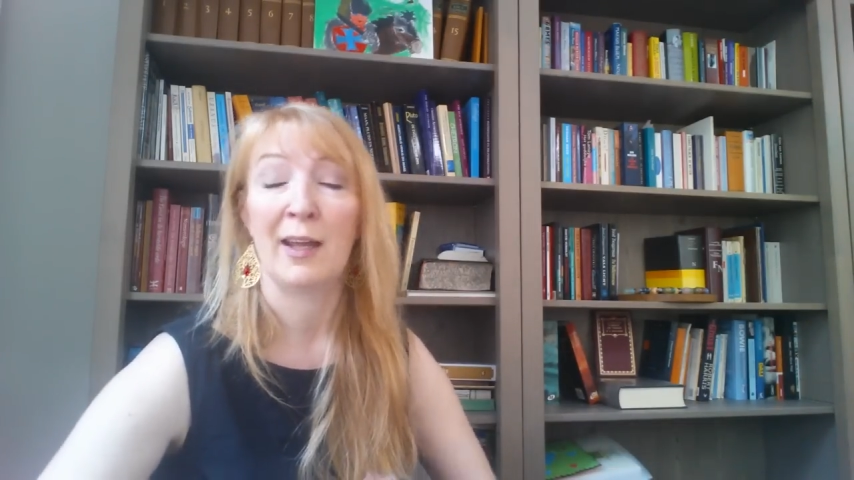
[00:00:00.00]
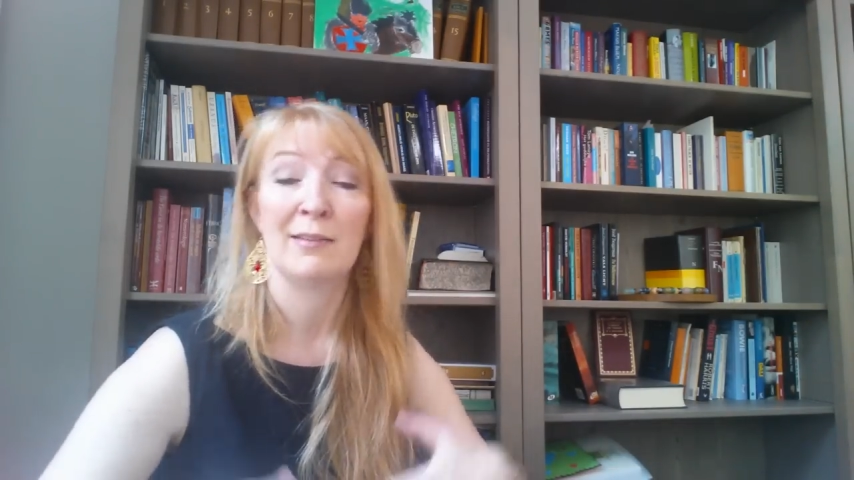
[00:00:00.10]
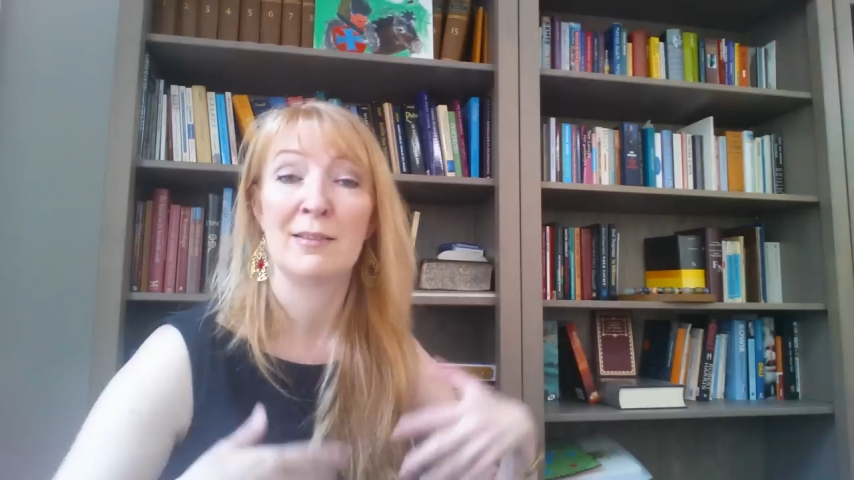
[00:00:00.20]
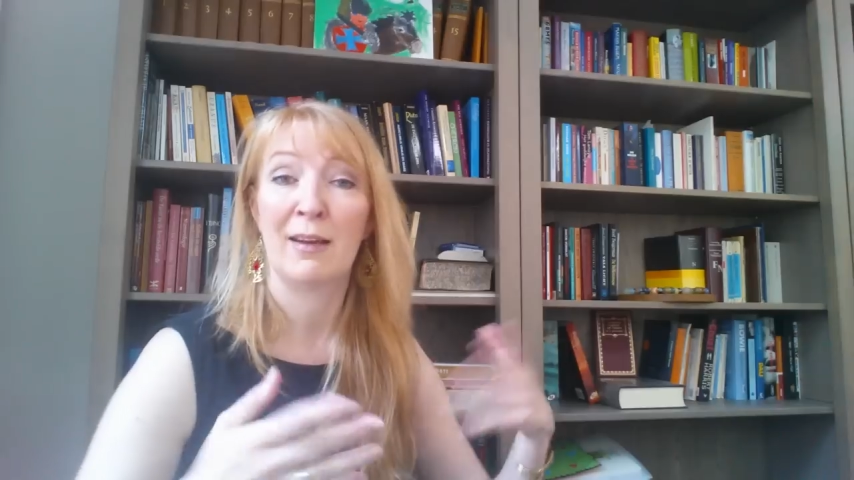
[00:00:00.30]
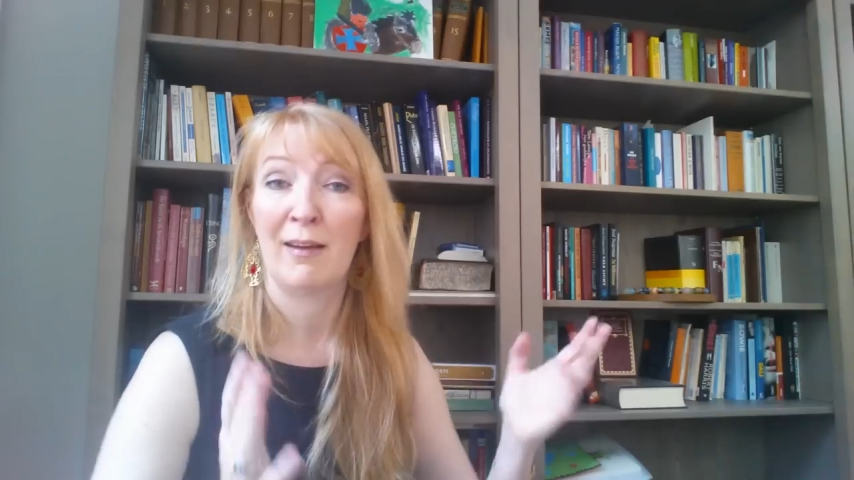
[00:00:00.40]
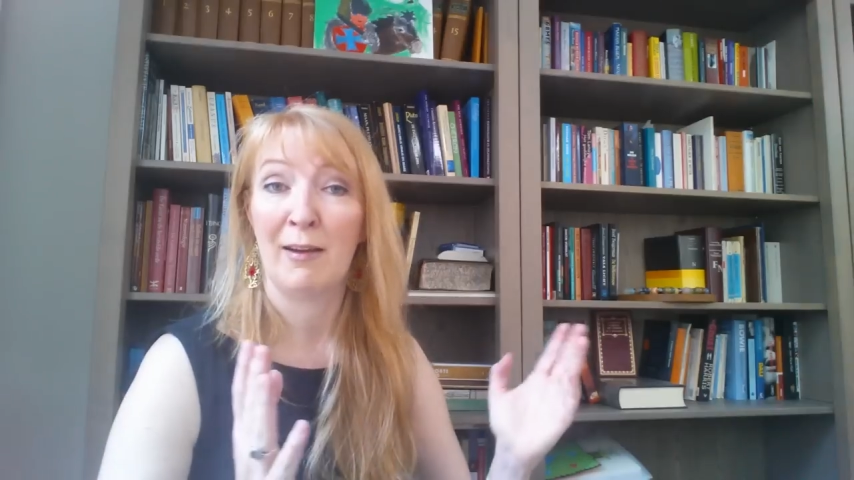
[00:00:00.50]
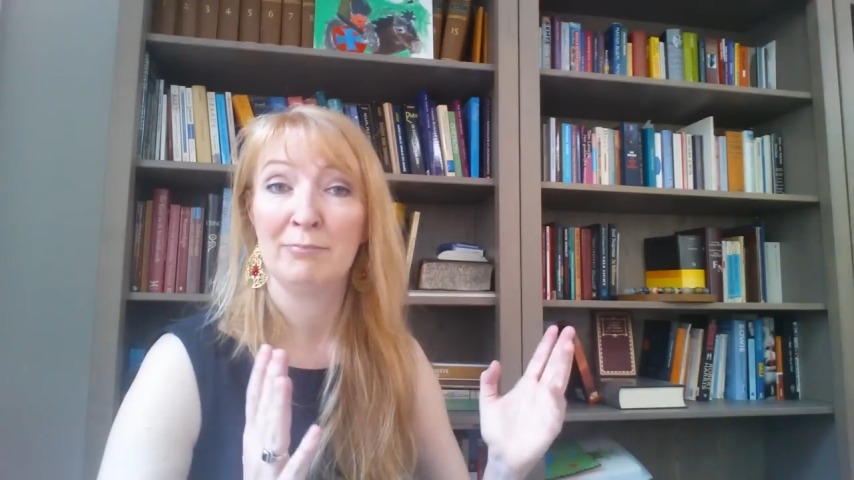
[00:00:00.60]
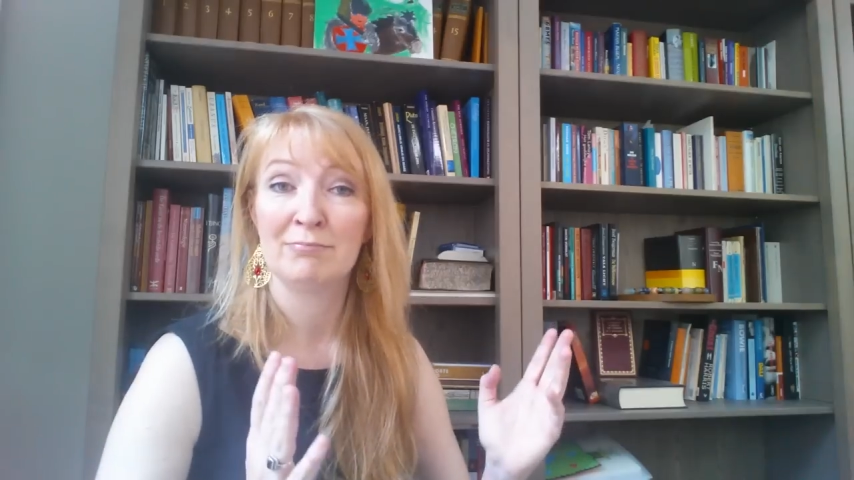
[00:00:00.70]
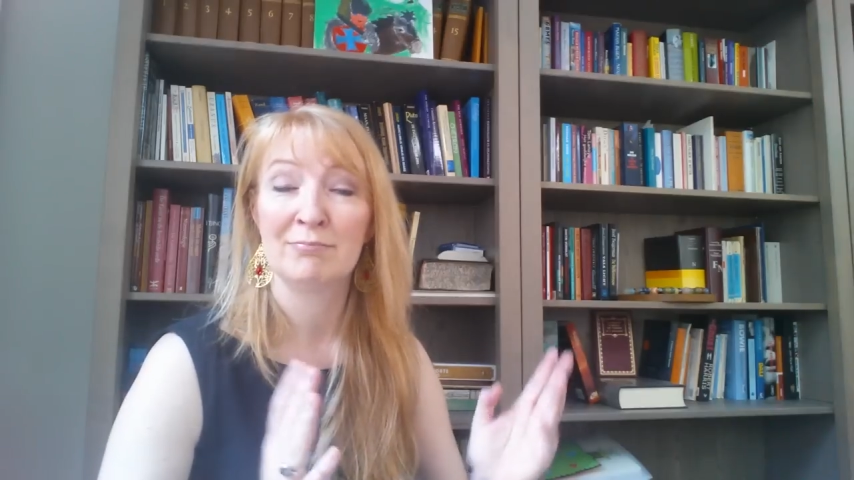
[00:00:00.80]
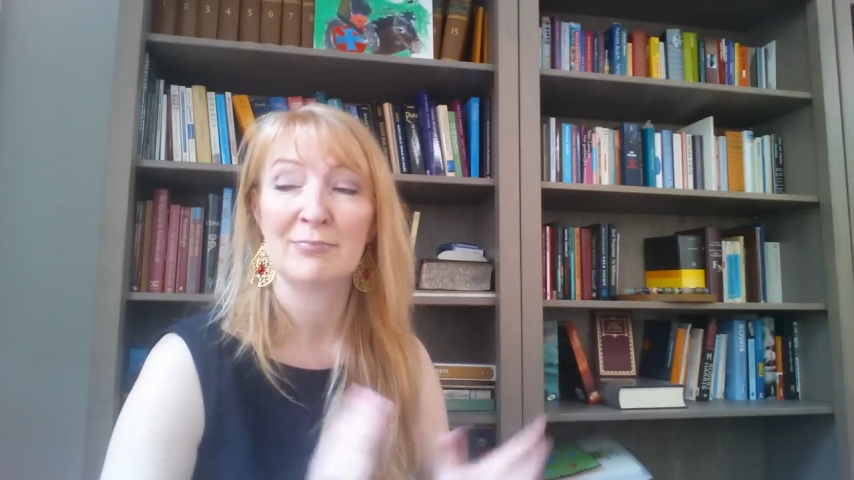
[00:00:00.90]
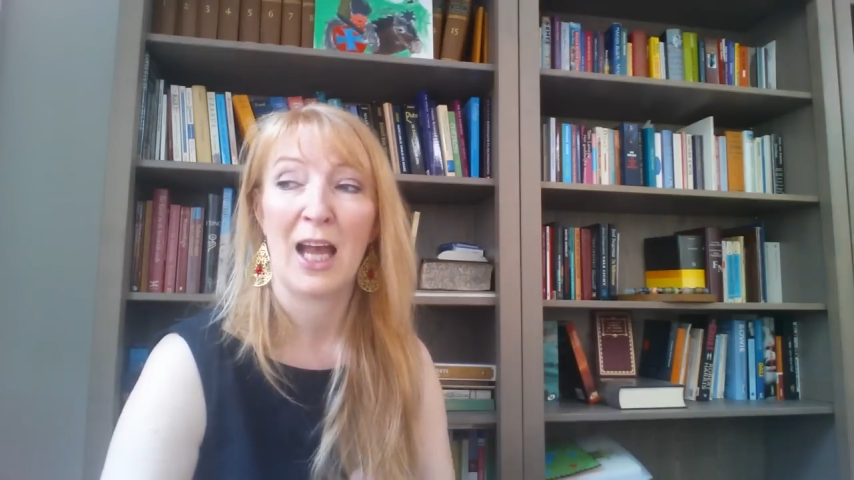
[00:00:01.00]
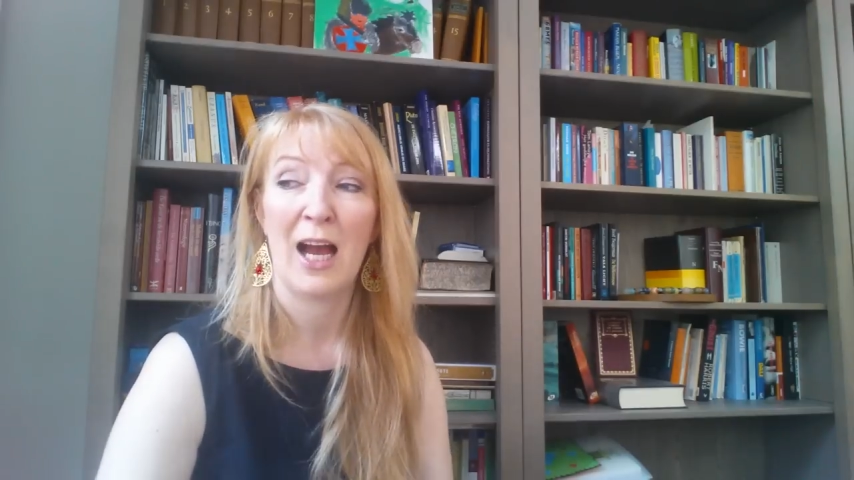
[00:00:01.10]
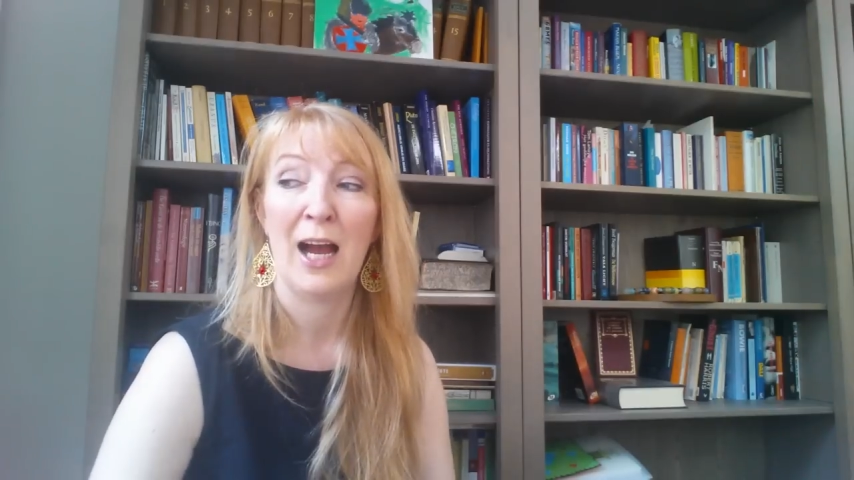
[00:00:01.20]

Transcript: and um,